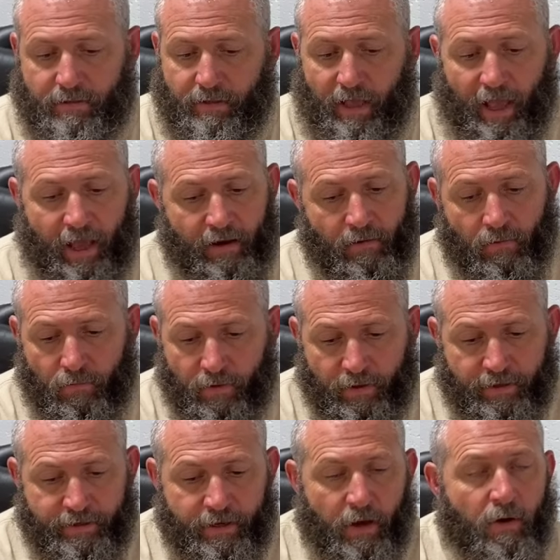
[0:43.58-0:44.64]
I don't
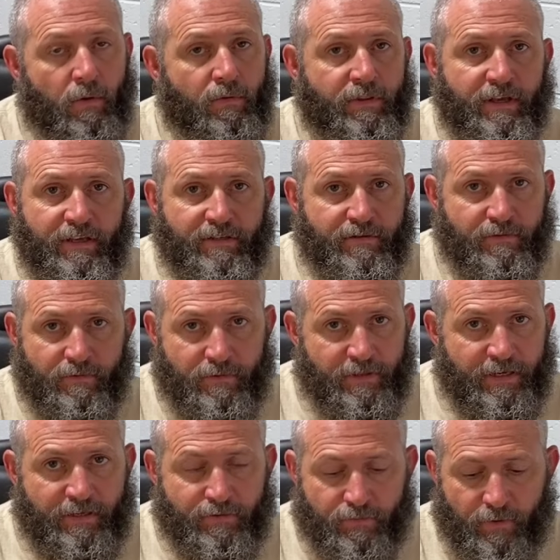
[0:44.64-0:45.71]
really know these
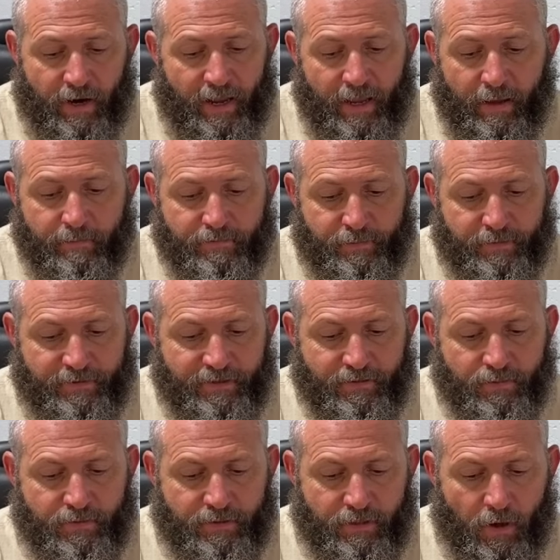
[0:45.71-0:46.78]
Rams, but this
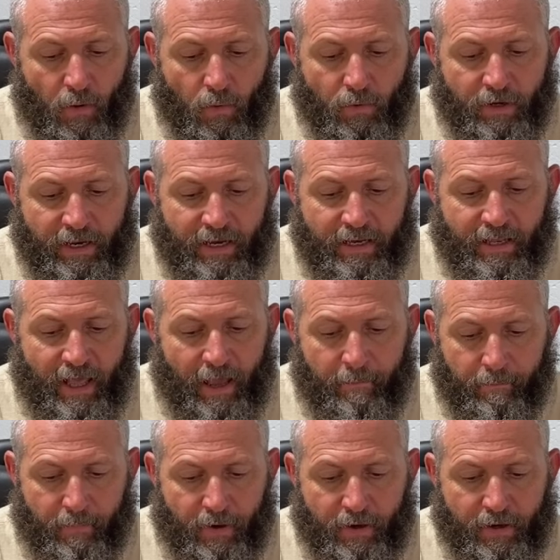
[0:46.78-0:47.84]
one don't need that
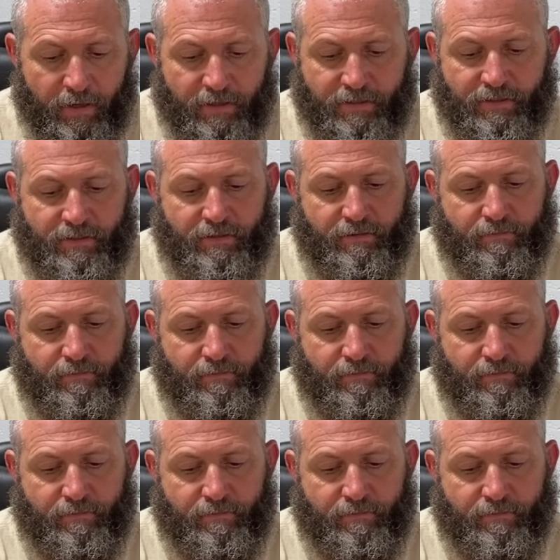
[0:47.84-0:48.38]
much.